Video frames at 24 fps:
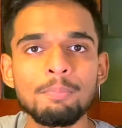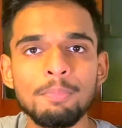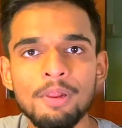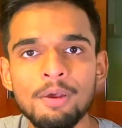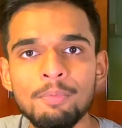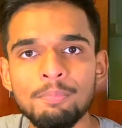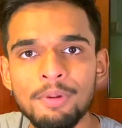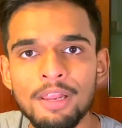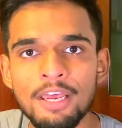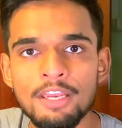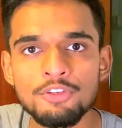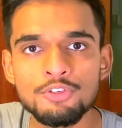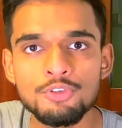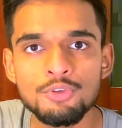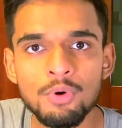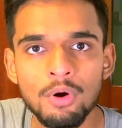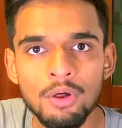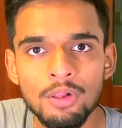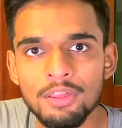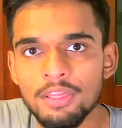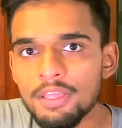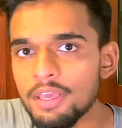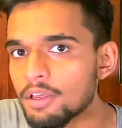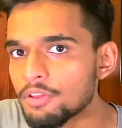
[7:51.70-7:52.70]
applies to
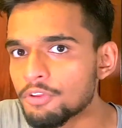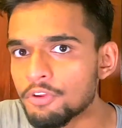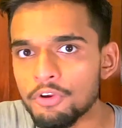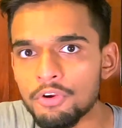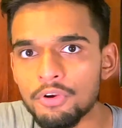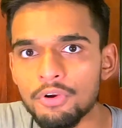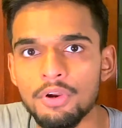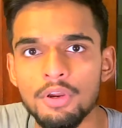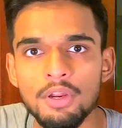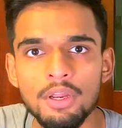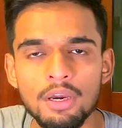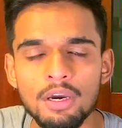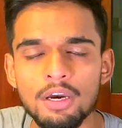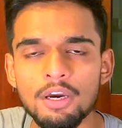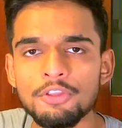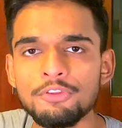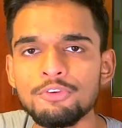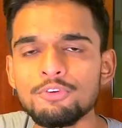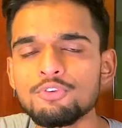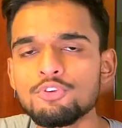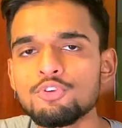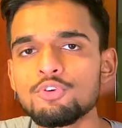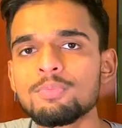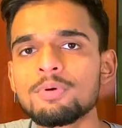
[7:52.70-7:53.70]
all the other
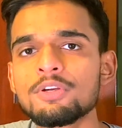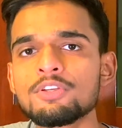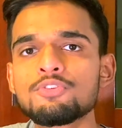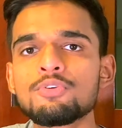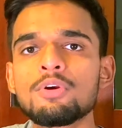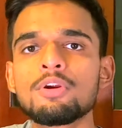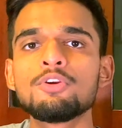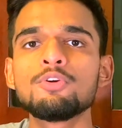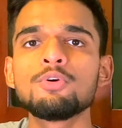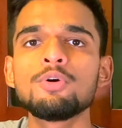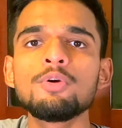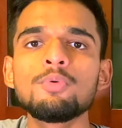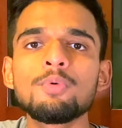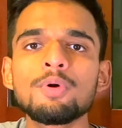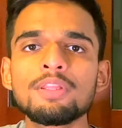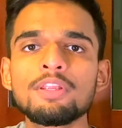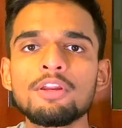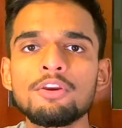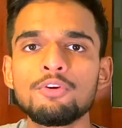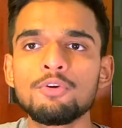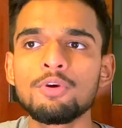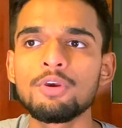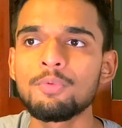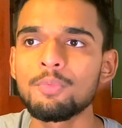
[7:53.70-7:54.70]
YouTubers who are doing what
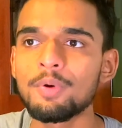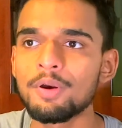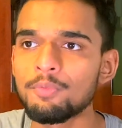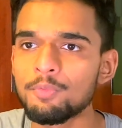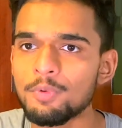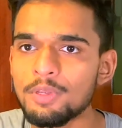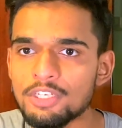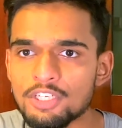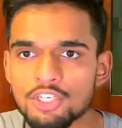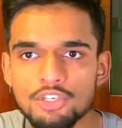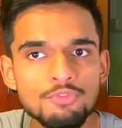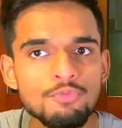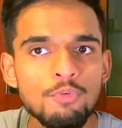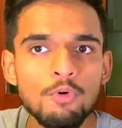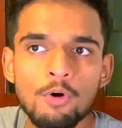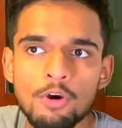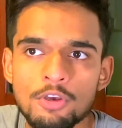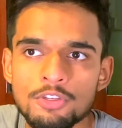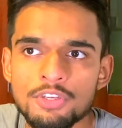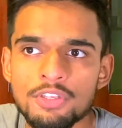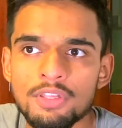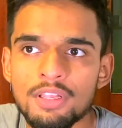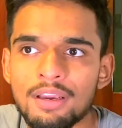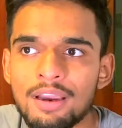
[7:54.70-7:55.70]
they're doing, where we just
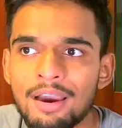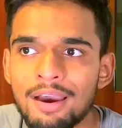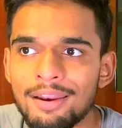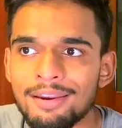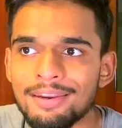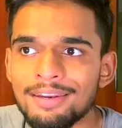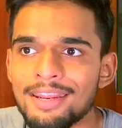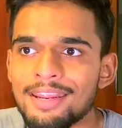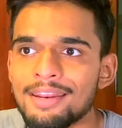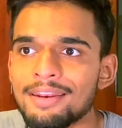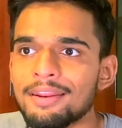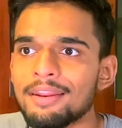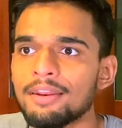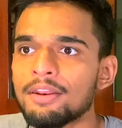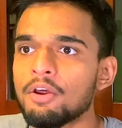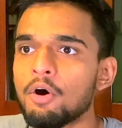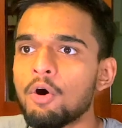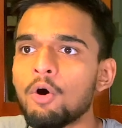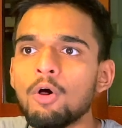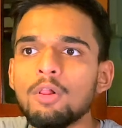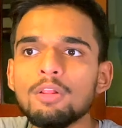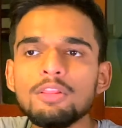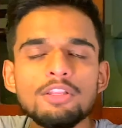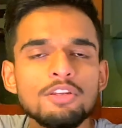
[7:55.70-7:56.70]
focus on the content and
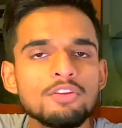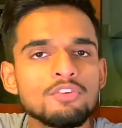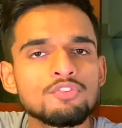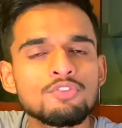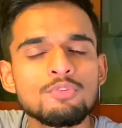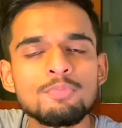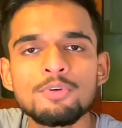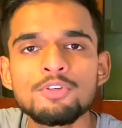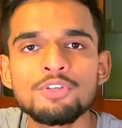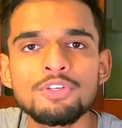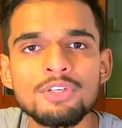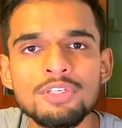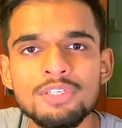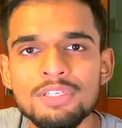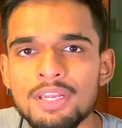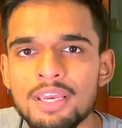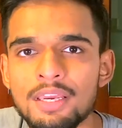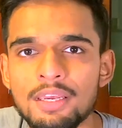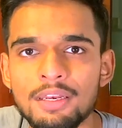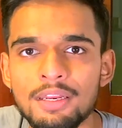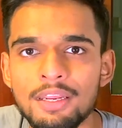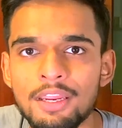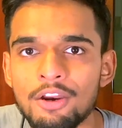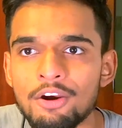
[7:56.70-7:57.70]
all the distribution is
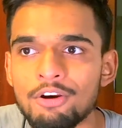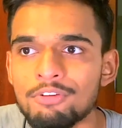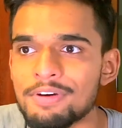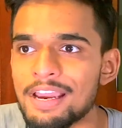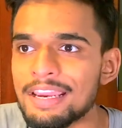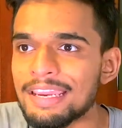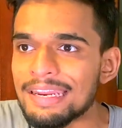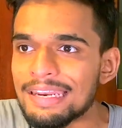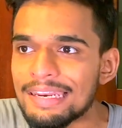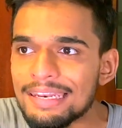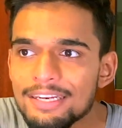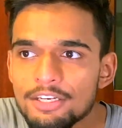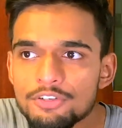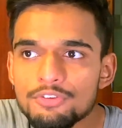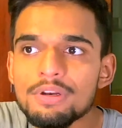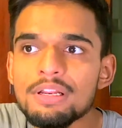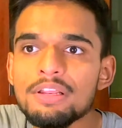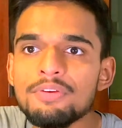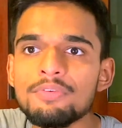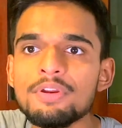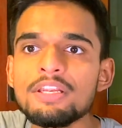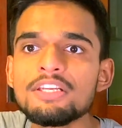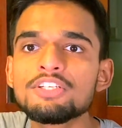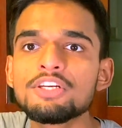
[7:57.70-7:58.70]
taken care of. I can
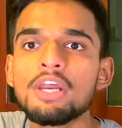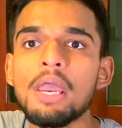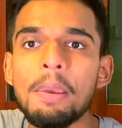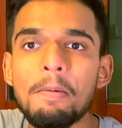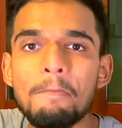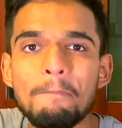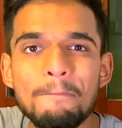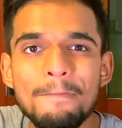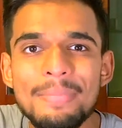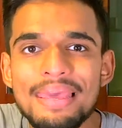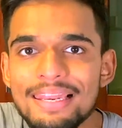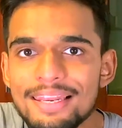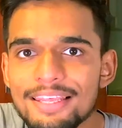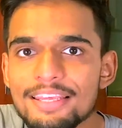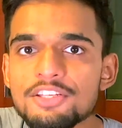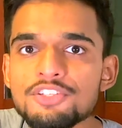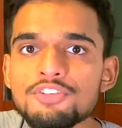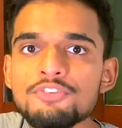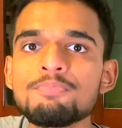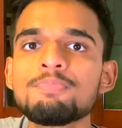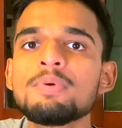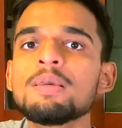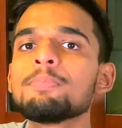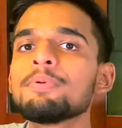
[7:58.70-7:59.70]
literally reach millions
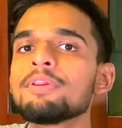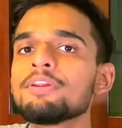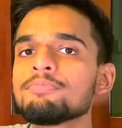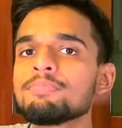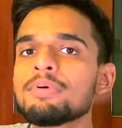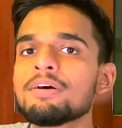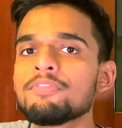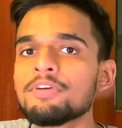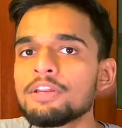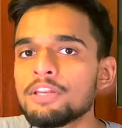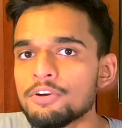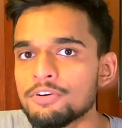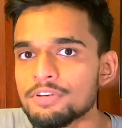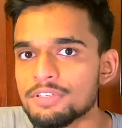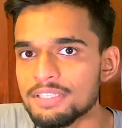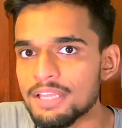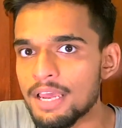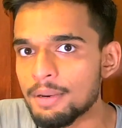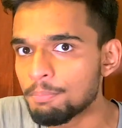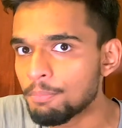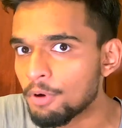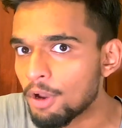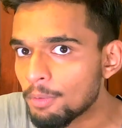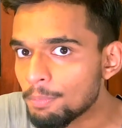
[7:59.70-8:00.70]
of people if my video is
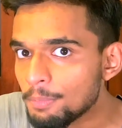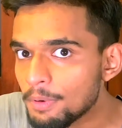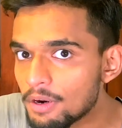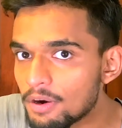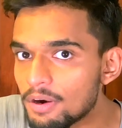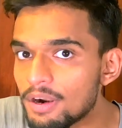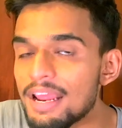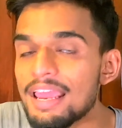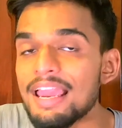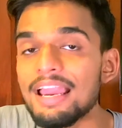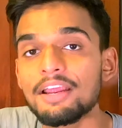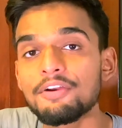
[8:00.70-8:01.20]
that popular. I